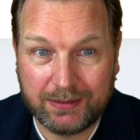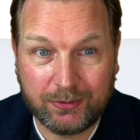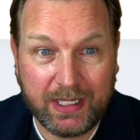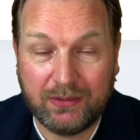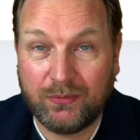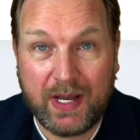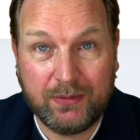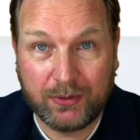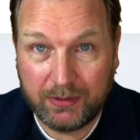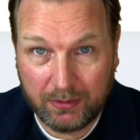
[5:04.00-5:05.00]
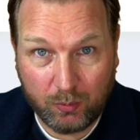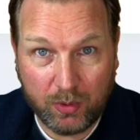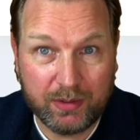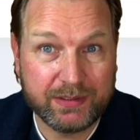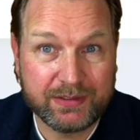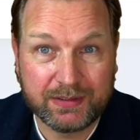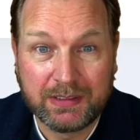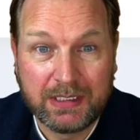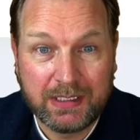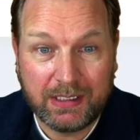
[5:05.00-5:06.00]
create 500 words,
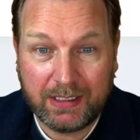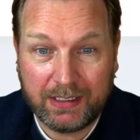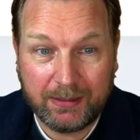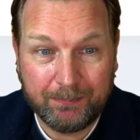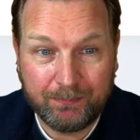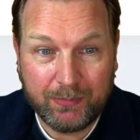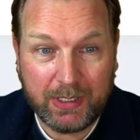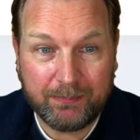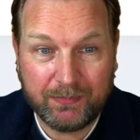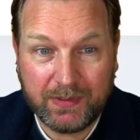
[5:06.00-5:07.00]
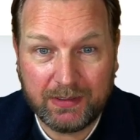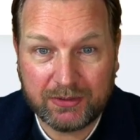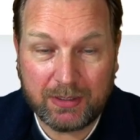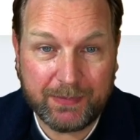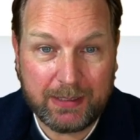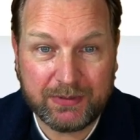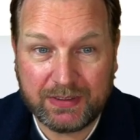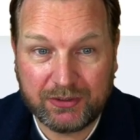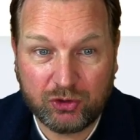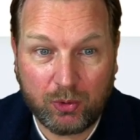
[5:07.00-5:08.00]
but sometimes
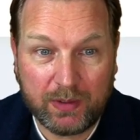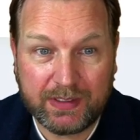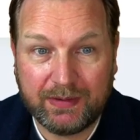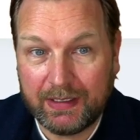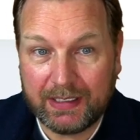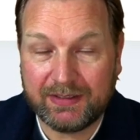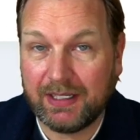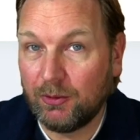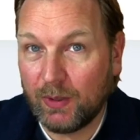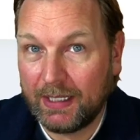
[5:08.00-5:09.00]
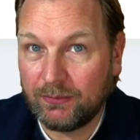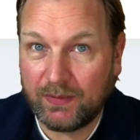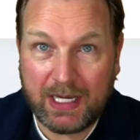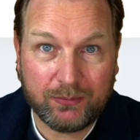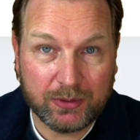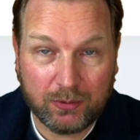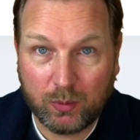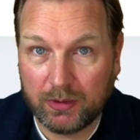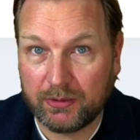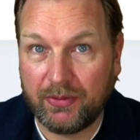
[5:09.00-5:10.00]
it's short and then I say write 500
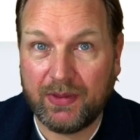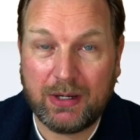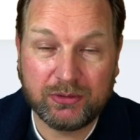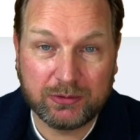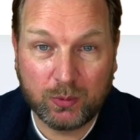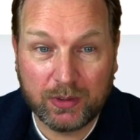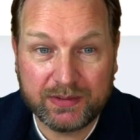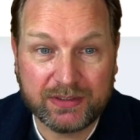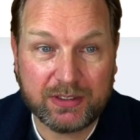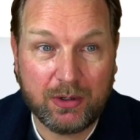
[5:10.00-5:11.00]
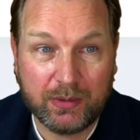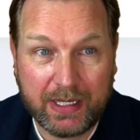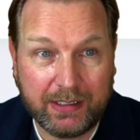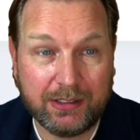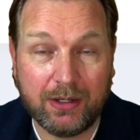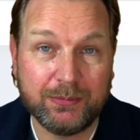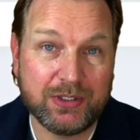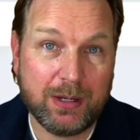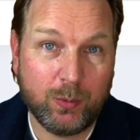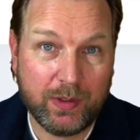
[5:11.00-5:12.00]
words or 1,000 words so that it comes
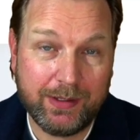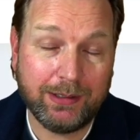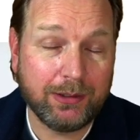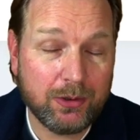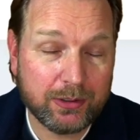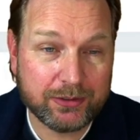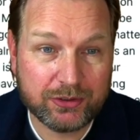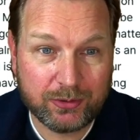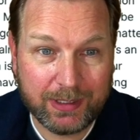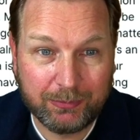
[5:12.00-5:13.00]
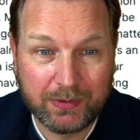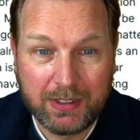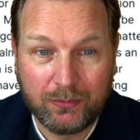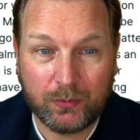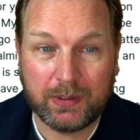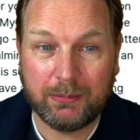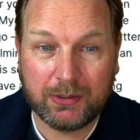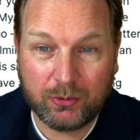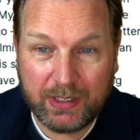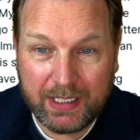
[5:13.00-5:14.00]
up with a longer script for what I'm
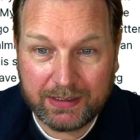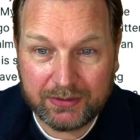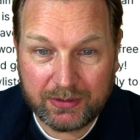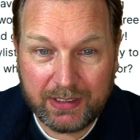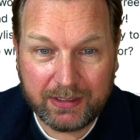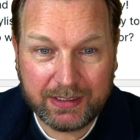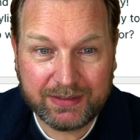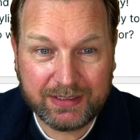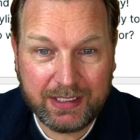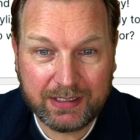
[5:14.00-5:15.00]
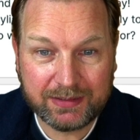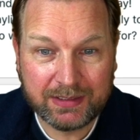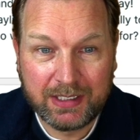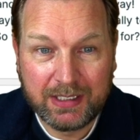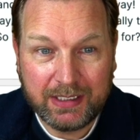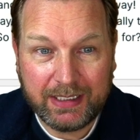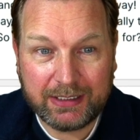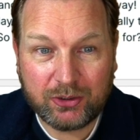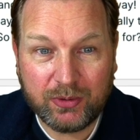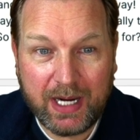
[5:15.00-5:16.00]
creating. So here you can see this.
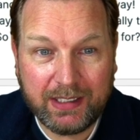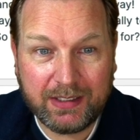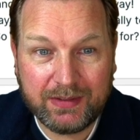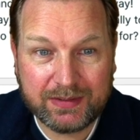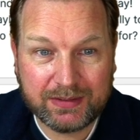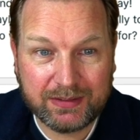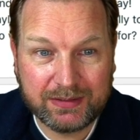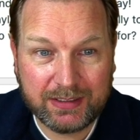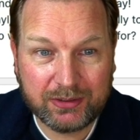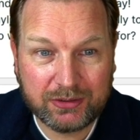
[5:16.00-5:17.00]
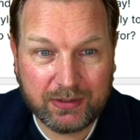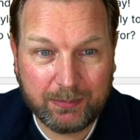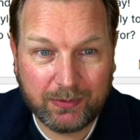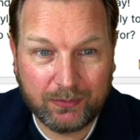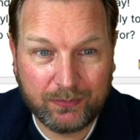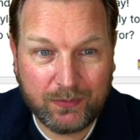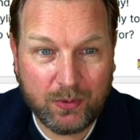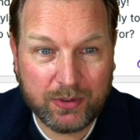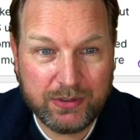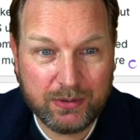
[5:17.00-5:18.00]
It created this sales script
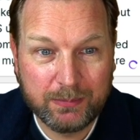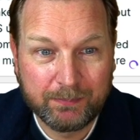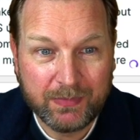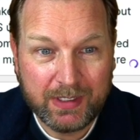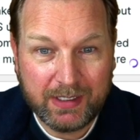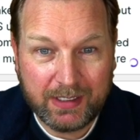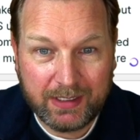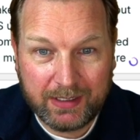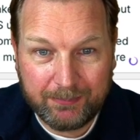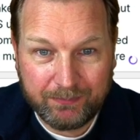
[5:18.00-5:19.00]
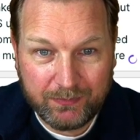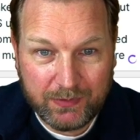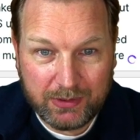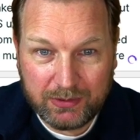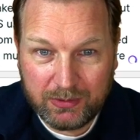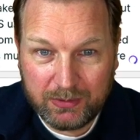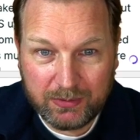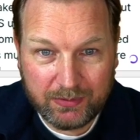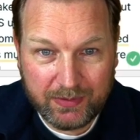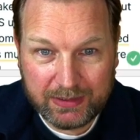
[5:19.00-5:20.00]
for you. You could
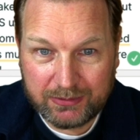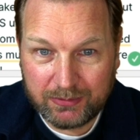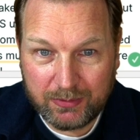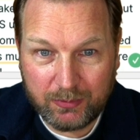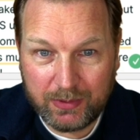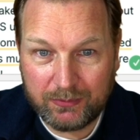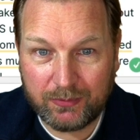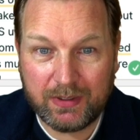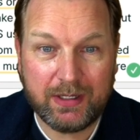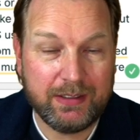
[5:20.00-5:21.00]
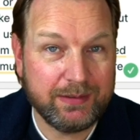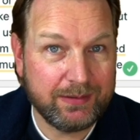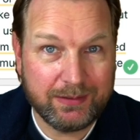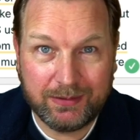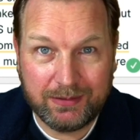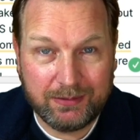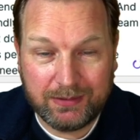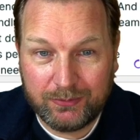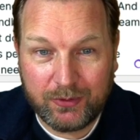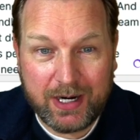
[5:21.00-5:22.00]
do this with a
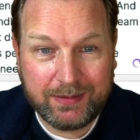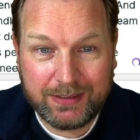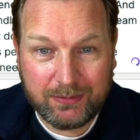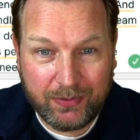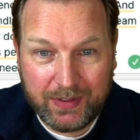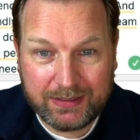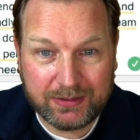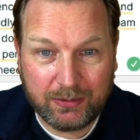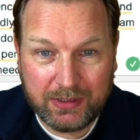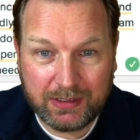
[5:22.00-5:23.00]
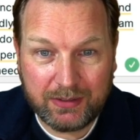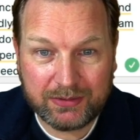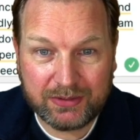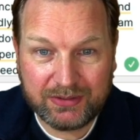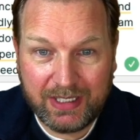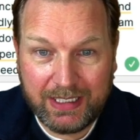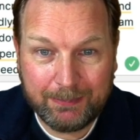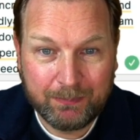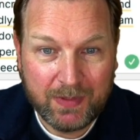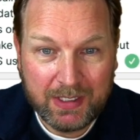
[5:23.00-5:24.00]
variety of things. So you can also
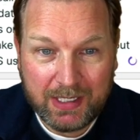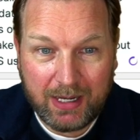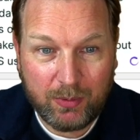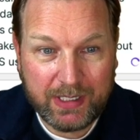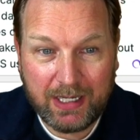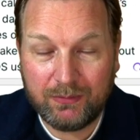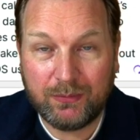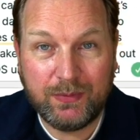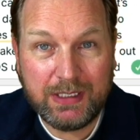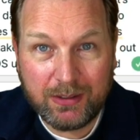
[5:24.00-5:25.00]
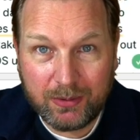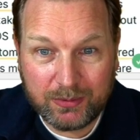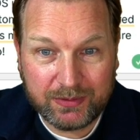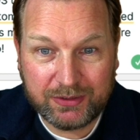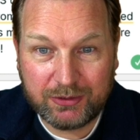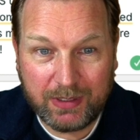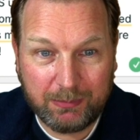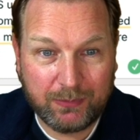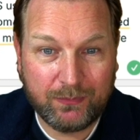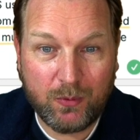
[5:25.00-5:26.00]
say, I want to have a video
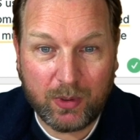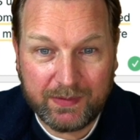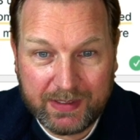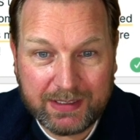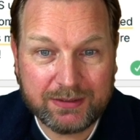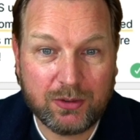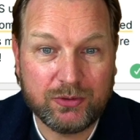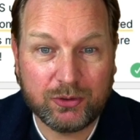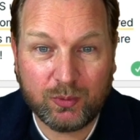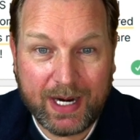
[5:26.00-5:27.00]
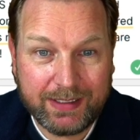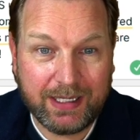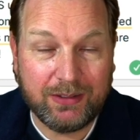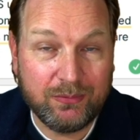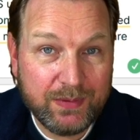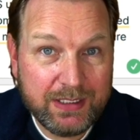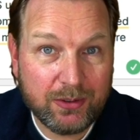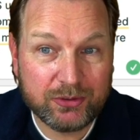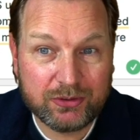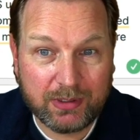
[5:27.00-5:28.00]
script for, and then it's going to write a
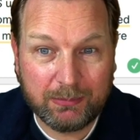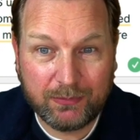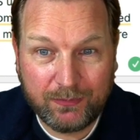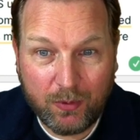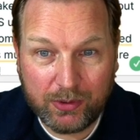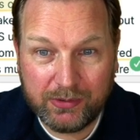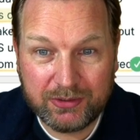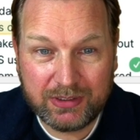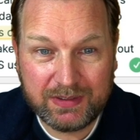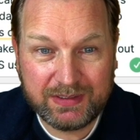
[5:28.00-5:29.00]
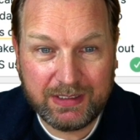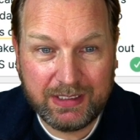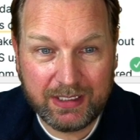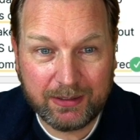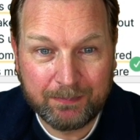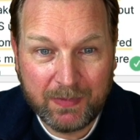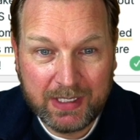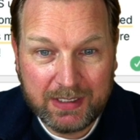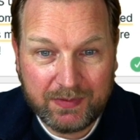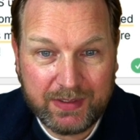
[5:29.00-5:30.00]
video script for you. And as you can see here,
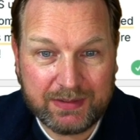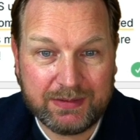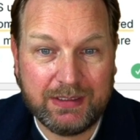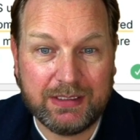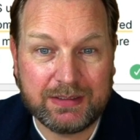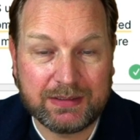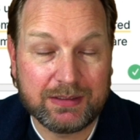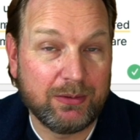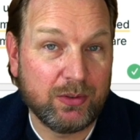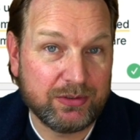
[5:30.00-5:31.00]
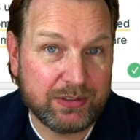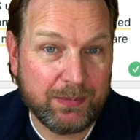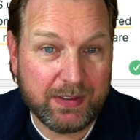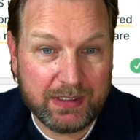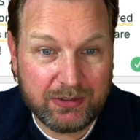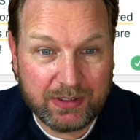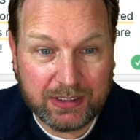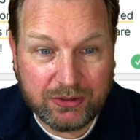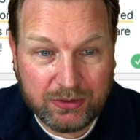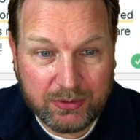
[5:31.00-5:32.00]
this is something that you
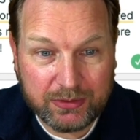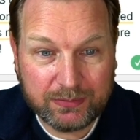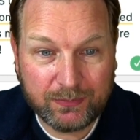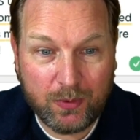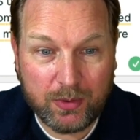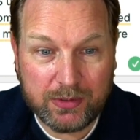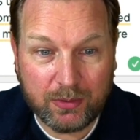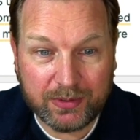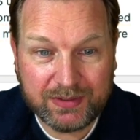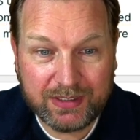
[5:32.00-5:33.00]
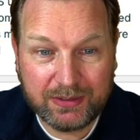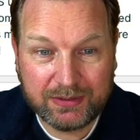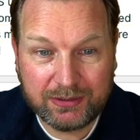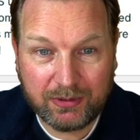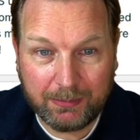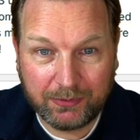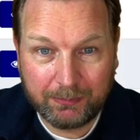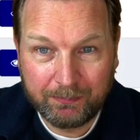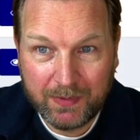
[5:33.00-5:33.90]
can use for your sales script.